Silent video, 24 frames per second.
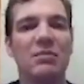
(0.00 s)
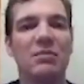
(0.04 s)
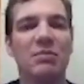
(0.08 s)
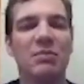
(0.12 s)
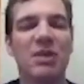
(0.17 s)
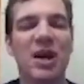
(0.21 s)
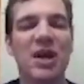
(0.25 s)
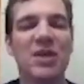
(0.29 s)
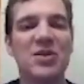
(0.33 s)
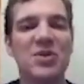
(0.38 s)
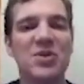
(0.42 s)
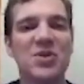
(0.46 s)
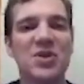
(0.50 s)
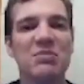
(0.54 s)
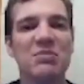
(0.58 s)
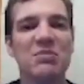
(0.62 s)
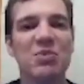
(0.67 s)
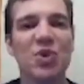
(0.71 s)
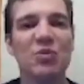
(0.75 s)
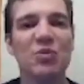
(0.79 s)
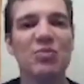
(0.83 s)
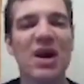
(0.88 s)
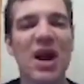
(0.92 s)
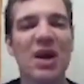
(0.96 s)
By using
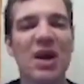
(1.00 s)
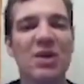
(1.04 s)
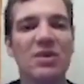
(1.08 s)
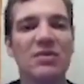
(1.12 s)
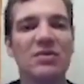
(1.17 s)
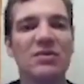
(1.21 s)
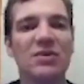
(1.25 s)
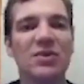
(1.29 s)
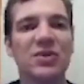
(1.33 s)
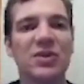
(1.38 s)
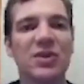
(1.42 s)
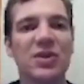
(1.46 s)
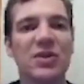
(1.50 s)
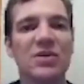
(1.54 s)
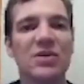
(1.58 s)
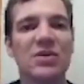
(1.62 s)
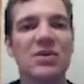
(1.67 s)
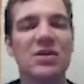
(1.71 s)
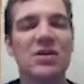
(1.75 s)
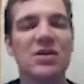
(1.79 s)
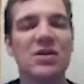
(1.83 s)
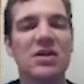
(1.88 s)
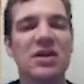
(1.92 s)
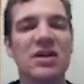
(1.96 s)
more powerful
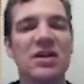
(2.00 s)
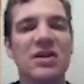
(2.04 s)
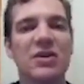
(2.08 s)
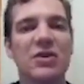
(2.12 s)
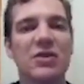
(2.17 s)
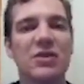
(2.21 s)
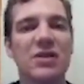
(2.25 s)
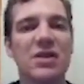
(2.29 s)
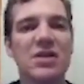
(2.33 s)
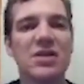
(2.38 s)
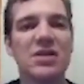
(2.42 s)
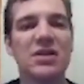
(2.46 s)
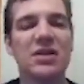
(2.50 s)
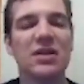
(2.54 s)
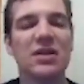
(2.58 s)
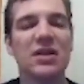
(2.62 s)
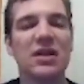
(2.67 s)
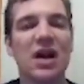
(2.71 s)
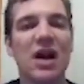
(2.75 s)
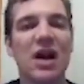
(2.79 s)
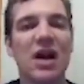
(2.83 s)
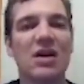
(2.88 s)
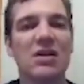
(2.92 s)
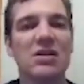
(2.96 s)
nodes, you're increasing the
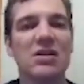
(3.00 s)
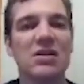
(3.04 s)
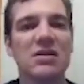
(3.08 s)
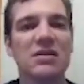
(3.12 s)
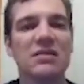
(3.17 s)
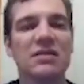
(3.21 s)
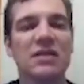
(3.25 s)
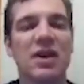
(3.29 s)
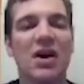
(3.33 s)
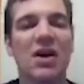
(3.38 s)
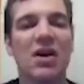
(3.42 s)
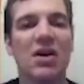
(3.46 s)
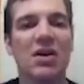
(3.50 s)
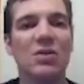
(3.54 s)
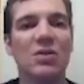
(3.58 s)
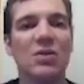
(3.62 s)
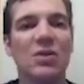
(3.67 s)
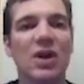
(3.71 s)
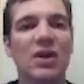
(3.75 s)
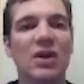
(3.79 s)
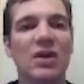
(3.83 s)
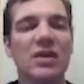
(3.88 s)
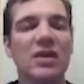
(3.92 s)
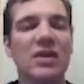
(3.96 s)
cost of the
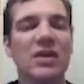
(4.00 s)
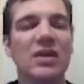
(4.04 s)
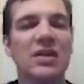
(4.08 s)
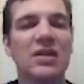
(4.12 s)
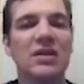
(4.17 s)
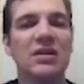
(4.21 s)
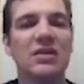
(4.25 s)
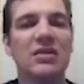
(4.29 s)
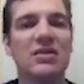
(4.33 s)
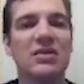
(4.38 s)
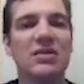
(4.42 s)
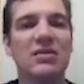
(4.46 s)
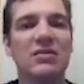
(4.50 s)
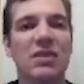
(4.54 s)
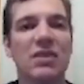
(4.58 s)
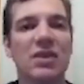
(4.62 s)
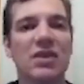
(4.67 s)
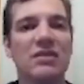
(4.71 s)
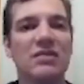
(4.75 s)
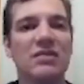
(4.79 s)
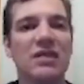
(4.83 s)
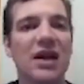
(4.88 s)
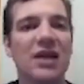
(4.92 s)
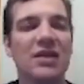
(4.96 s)
hardware needed to run
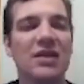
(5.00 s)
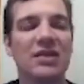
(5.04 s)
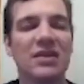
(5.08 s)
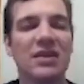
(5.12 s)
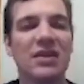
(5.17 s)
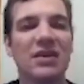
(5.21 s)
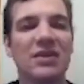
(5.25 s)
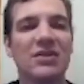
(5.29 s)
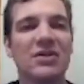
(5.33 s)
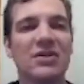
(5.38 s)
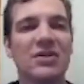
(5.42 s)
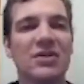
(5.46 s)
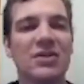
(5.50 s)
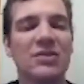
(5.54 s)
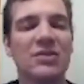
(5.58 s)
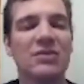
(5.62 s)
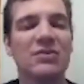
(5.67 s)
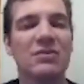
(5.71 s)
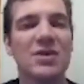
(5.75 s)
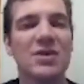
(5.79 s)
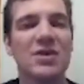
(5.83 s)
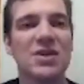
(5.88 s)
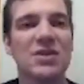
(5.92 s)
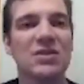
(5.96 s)
a validator
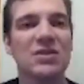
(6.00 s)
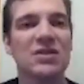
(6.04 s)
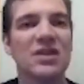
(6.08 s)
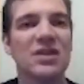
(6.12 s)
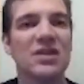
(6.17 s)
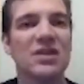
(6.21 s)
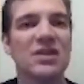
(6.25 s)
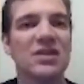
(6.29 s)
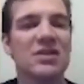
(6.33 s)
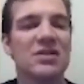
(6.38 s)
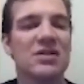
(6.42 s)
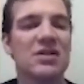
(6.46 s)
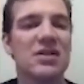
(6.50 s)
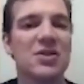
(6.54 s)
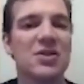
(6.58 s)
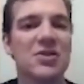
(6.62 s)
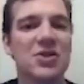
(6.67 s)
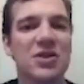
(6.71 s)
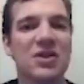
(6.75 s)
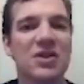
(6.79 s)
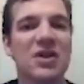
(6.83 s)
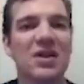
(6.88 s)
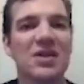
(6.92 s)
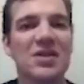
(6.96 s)
node, resulting in
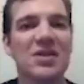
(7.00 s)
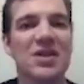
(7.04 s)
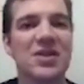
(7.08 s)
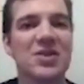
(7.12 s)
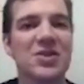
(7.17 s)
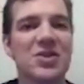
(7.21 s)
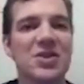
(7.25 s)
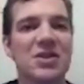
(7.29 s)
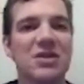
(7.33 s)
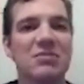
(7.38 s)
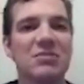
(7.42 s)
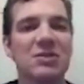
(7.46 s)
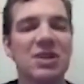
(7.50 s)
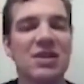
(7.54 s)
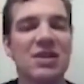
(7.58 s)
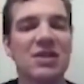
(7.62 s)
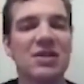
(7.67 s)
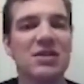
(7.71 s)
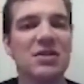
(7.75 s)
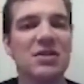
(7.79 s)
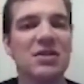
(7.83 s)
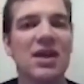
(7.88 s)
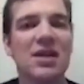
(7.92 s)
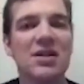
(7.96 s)
centralization
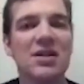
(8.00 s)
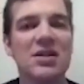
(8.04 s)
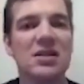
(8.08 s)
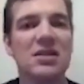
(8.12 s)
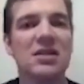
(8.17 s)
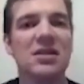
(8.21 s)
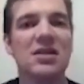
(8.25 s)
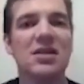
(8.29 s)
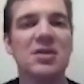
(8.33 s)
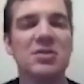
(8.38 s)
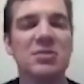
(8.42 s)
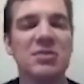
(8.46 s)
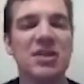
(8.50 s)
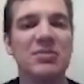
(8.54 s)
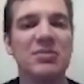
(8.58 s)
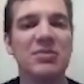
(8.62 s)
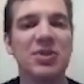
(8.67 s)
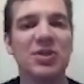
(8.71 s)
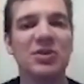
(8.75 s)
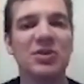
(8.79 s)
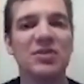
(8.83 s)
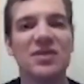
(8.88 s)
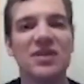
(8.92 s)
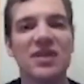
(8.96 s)
because less and less
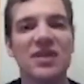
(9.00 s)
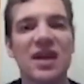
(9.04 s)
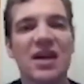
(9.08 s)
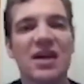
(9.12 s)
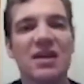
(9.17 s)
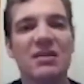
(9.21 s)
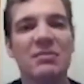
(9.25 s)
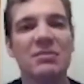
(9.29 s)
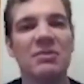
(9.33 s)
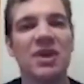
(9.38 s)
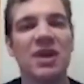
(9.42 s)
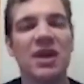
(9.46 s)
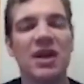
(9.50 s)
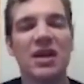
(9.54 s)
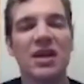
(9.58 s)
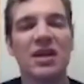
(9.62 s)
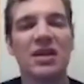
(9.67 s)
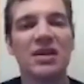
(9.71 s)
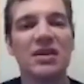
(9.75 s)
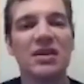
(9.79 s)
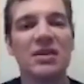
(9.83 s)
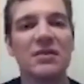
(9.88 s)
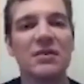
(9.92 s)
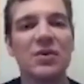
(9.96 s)
people over time
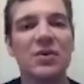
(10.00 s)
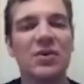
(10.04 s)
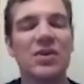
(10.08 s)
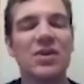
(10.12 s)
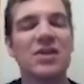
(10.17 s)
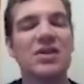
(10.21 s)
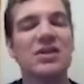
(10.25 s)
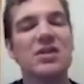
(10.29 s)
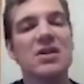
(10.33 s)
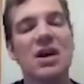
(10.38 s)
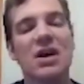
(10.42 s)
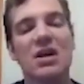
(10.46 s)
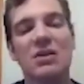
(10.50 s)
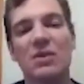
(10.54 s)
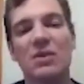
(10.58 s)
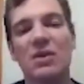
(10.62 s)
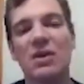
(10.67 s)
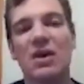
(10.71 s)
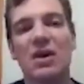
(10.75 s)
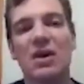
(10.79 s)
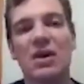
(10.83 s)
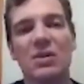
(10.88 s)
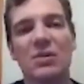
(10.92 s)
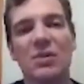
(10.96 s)
can afford this
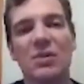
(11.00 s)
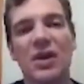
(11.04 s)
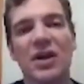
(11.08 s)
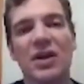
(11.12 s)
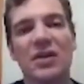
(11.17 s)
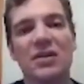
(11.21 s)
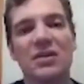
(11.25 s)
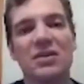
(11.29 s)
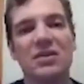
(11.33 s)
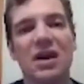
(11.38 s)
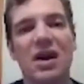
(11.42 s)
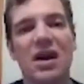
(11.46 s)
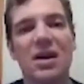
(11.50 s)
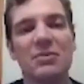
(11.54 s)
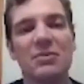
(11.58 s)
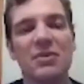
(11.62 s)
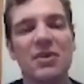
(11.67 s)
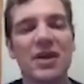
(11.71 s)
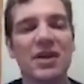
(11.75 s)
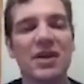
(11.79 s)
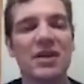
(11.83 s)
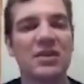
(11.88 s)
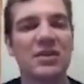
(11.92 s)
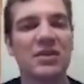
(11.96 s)
hardware to
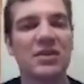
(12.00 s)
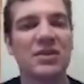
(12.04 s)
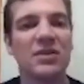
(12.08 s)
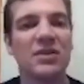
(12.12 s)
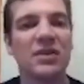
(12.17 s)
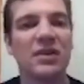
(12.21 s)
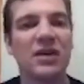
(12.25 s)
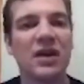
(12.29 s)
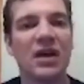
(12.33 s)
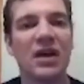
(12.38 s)
operate a node.